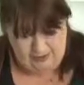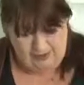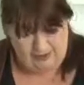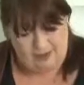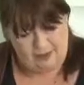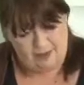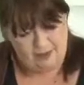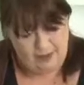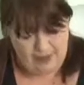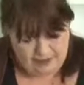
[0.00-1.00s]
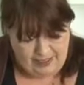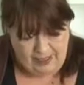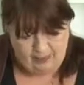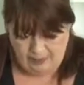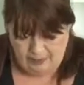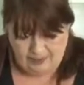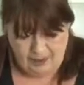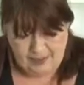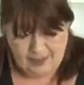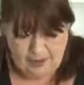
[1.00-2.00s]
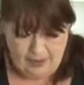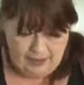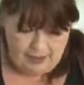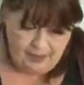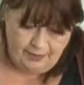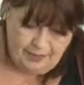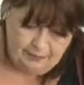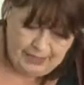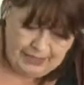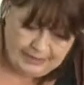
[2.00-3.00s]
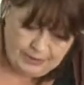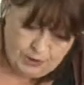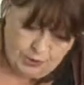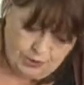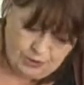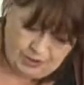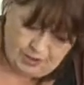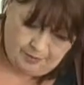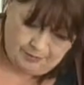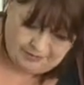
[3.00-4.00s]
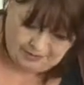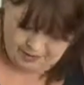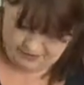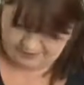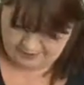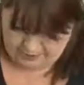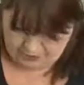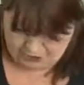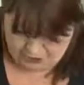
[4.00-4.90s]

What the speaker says: cutter. Now, when I was cutting earlier, the blade caught a couple of times. So I'm just